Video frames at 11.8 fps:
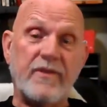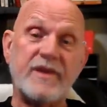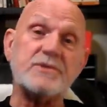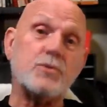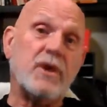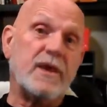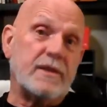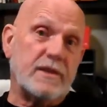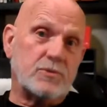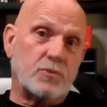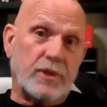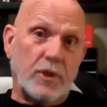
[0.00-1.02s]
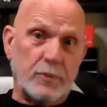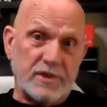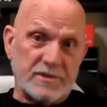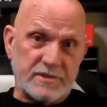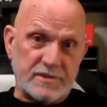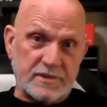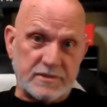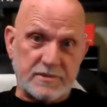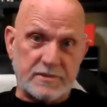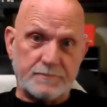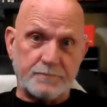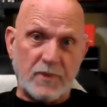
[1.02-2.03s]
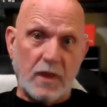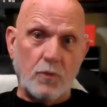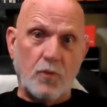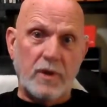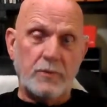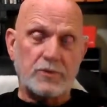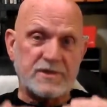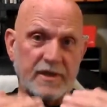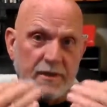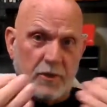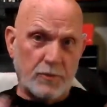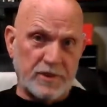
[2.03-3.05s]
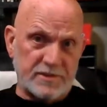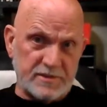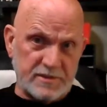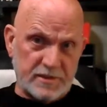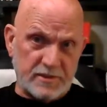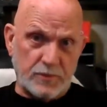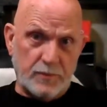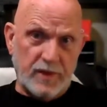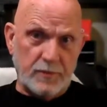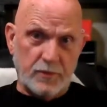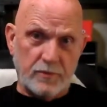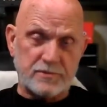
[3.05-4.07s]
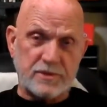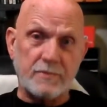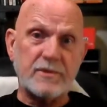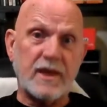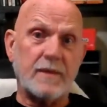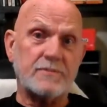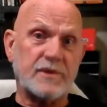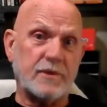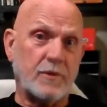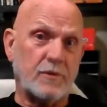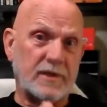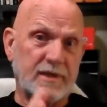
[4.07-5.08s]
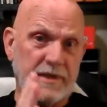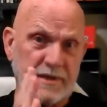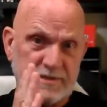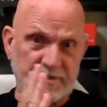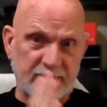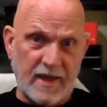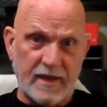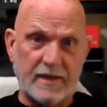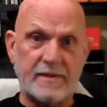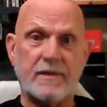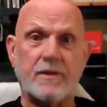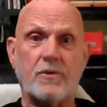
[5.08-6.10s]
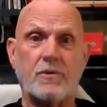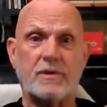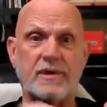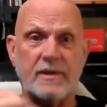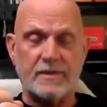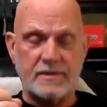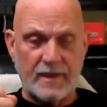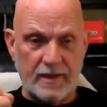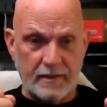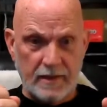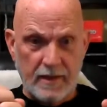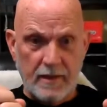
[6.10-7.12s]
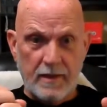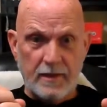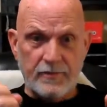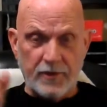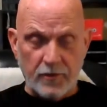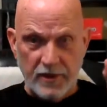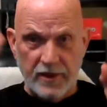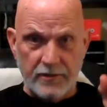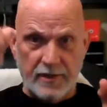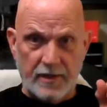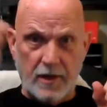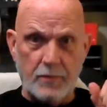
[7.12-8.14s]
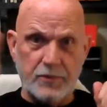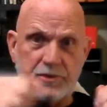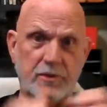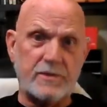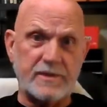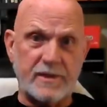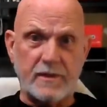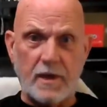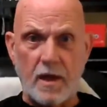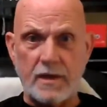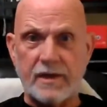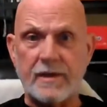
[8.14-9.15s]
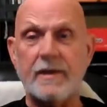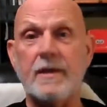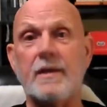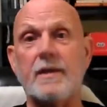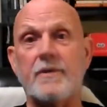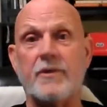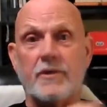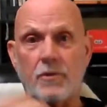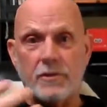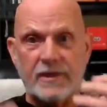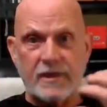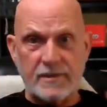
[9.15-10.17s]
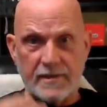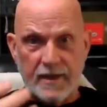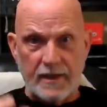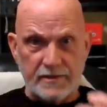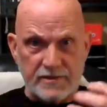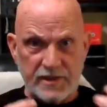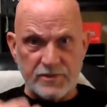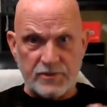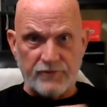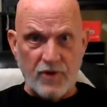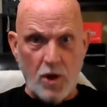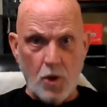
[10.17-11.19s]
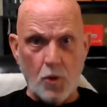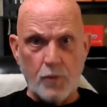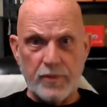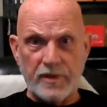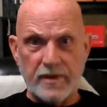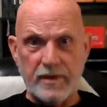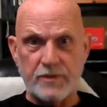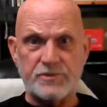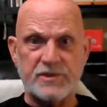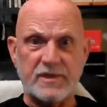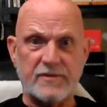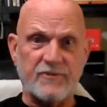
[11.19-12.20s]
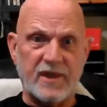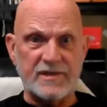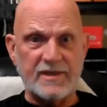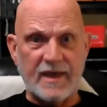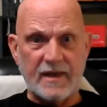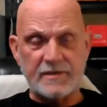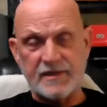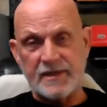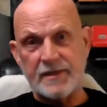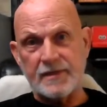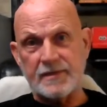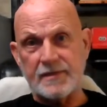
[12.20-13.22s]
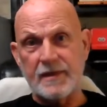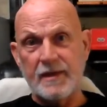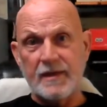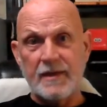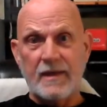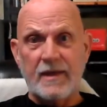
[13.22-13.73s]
And that's the way it is with our businesses. We present our businesses to people. Sometimes they're going to get excited. They're going to hear that opportunity knocking. They're going to get that sense of hope and energy and vitality and